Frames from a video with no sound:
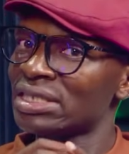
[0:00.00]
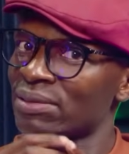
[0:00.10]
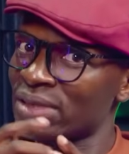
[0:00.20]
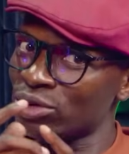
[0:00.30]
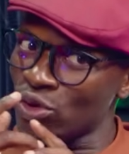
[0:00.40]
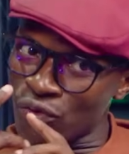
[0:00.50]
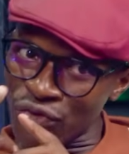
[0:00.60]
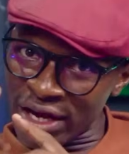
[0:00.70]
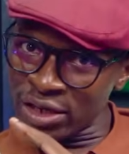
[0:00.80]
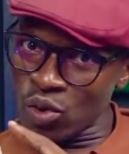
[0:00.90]
sometimes they will
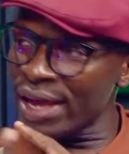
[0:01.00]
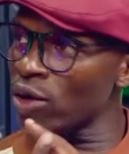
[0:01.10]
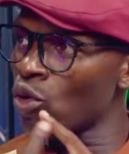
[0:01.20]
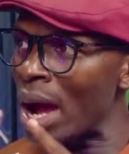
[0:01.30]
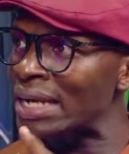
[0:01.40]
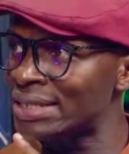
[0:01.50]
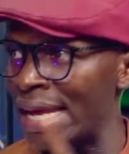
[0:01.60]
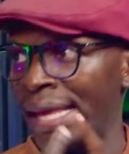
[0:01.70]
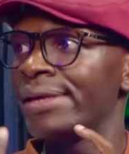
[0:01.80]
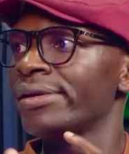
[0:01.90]
find a way or one
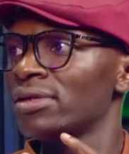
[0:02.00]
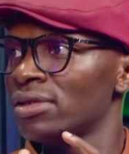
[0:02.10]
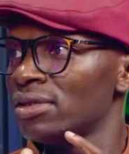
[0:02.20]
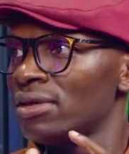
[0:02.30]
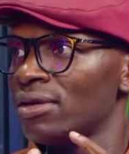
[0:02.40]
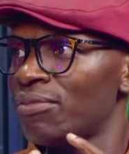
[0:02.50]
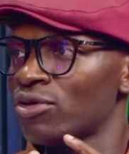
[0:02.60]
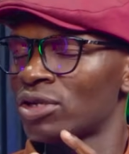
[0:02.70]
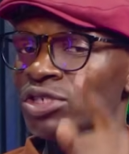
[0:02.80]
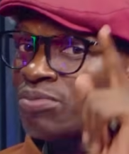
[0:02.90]
day
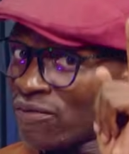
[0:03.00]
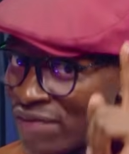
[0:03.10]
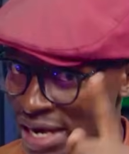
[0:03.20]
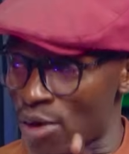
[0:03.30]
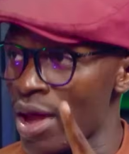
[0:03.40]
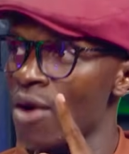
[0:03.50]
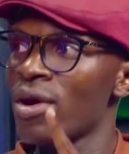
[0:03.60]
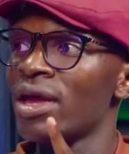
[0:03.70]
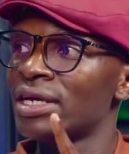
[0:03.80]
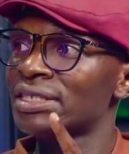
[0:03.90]
to not but in fine
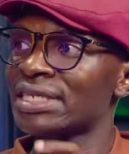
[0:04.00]
way